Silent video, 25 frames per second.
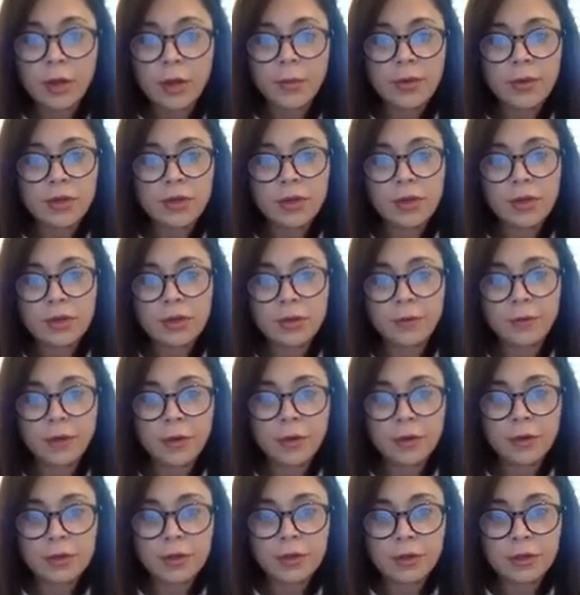but you get to
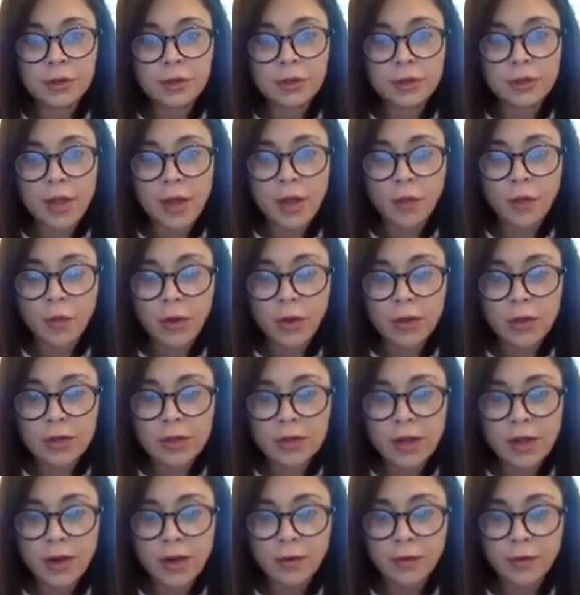focus on just that
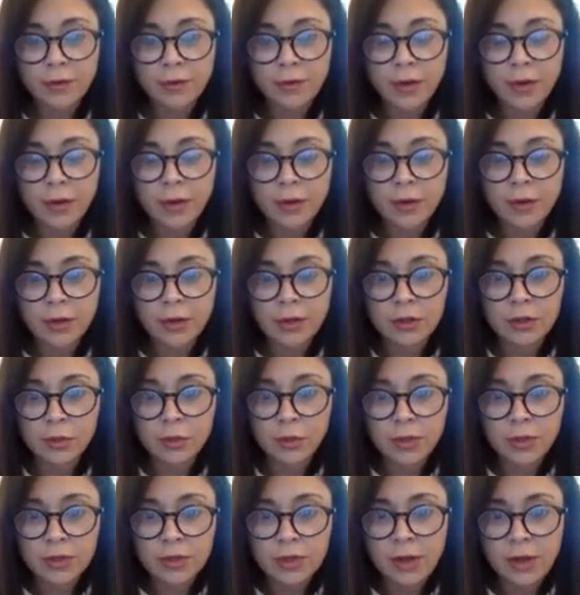on just
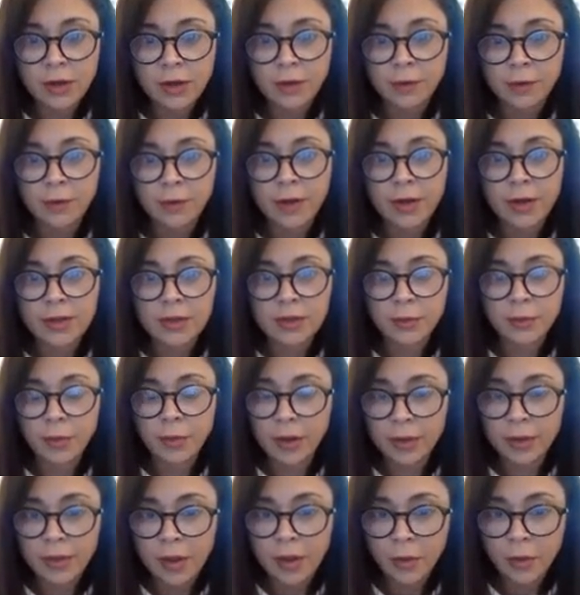one sacrifice,
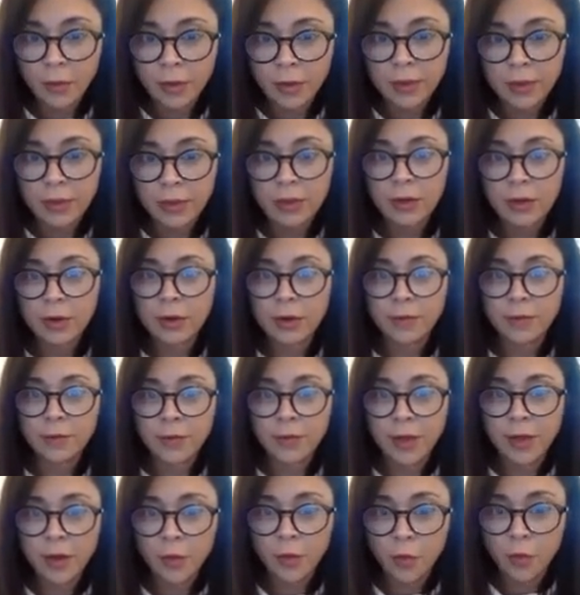applying that one theory for
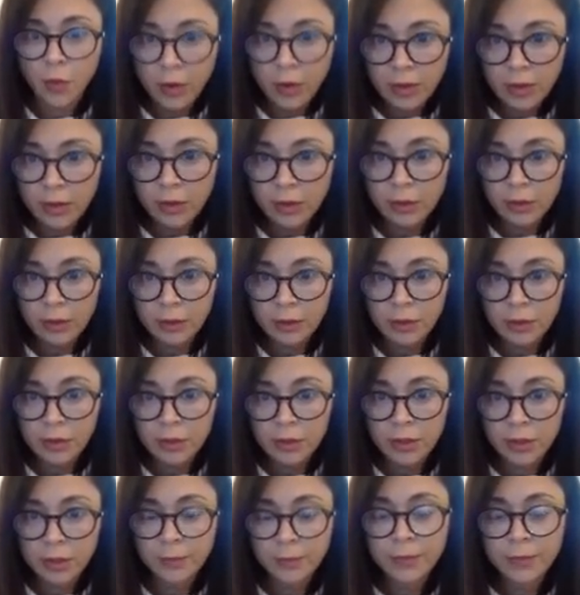that one
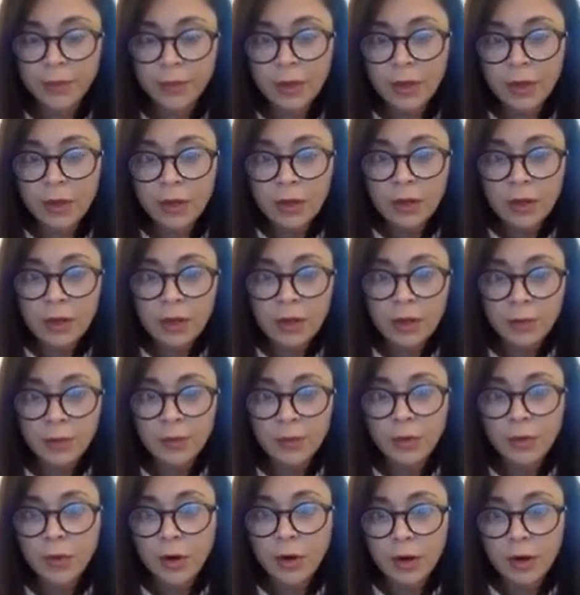conclusion.
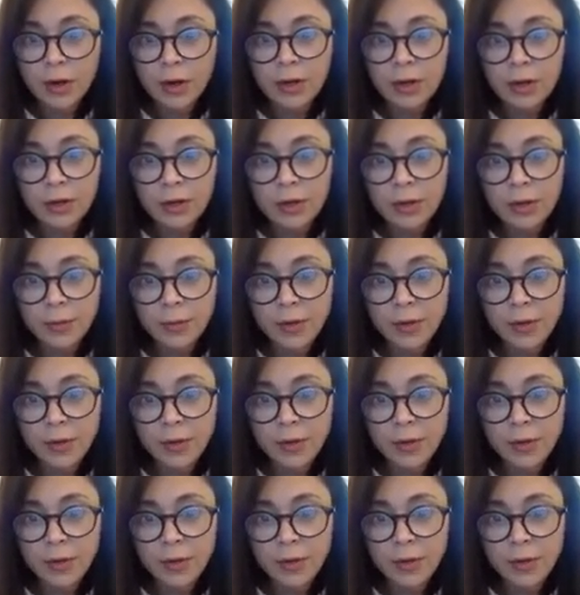You are going to need